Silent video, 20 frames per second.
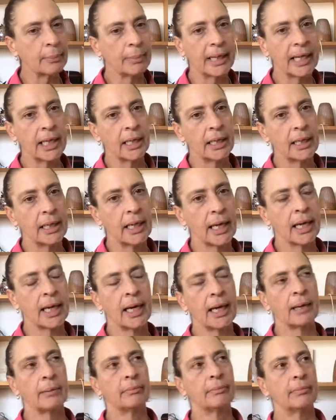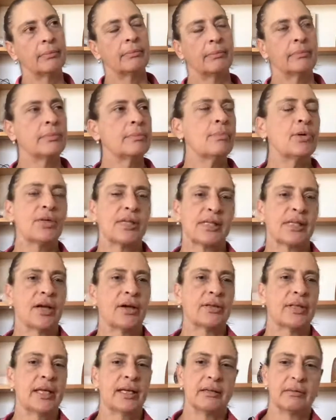bit, more
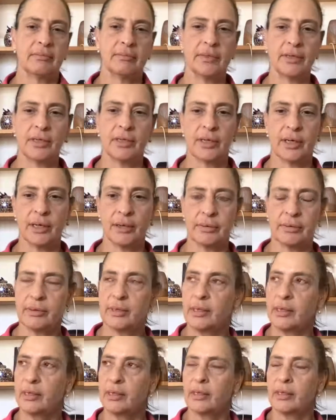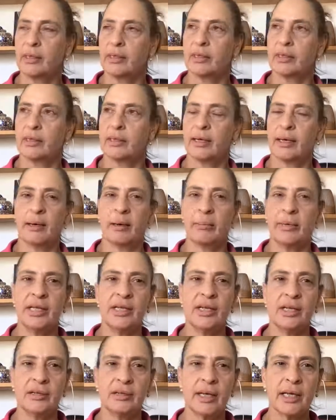so than, you know, I
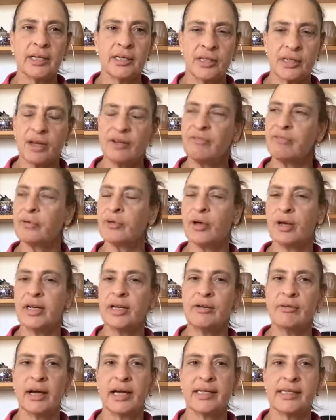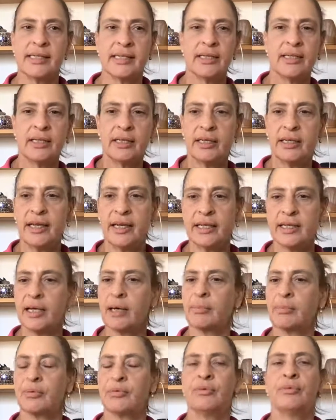mean, it's so full on in racing. You can end
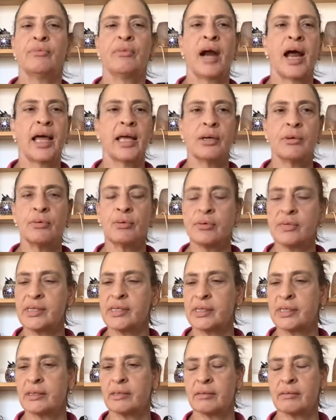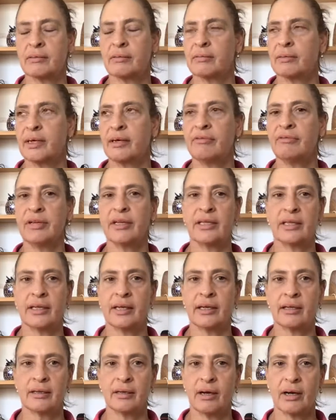up through rails and
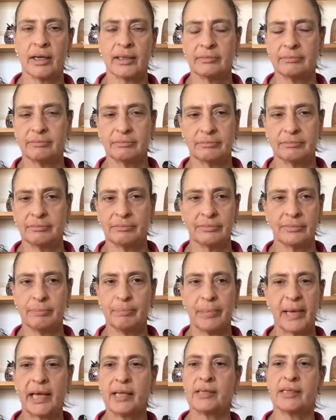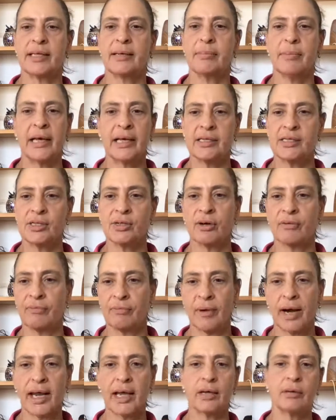everything, like they're bouncing off
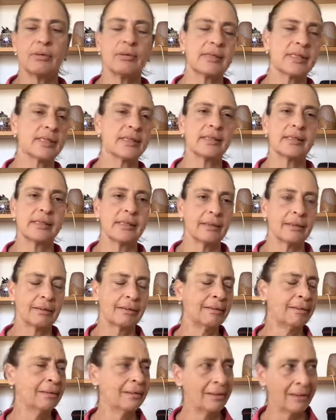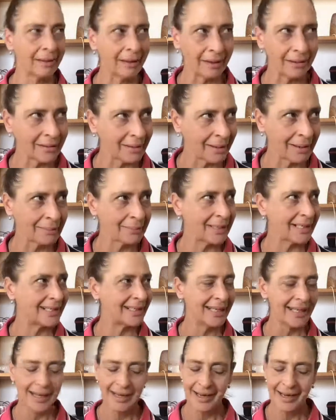rails. And so, I mean,